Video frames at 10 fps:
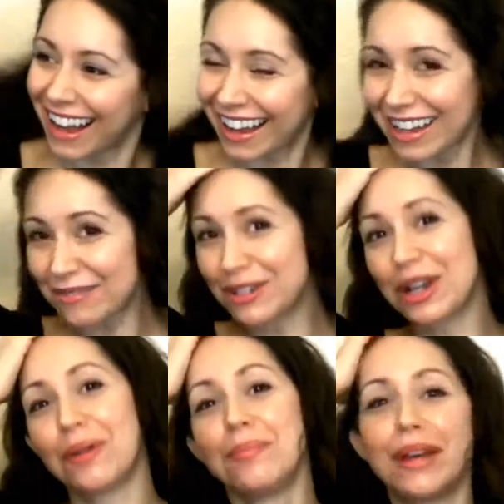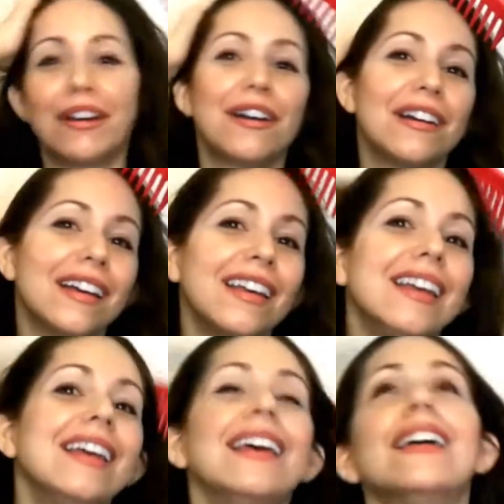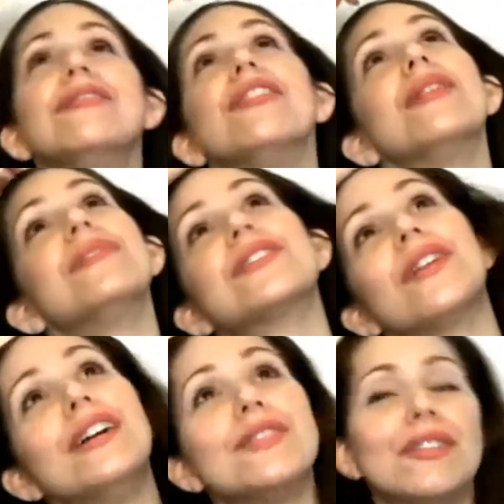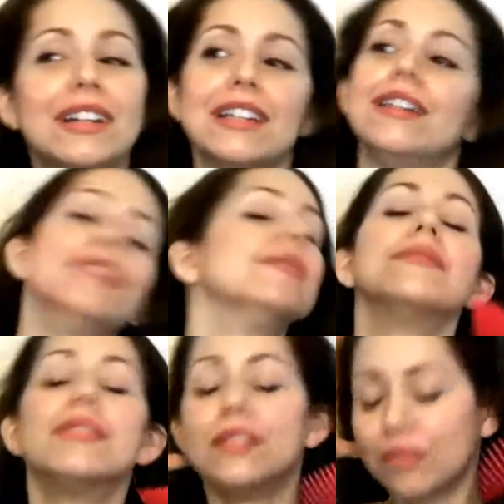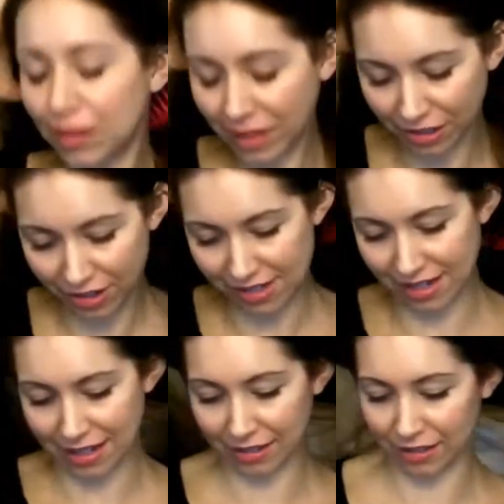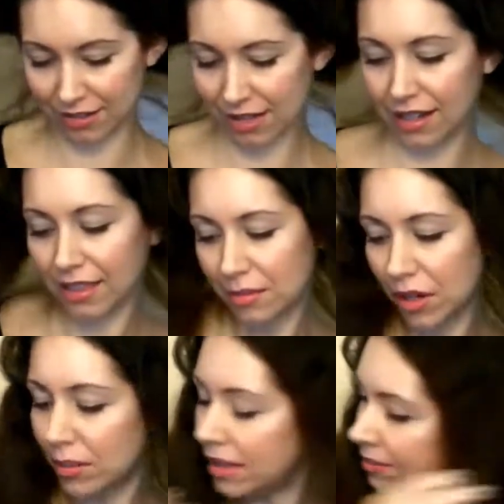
I have no mirror in front of me, so I have no idea what my crazy head looks like at the moment.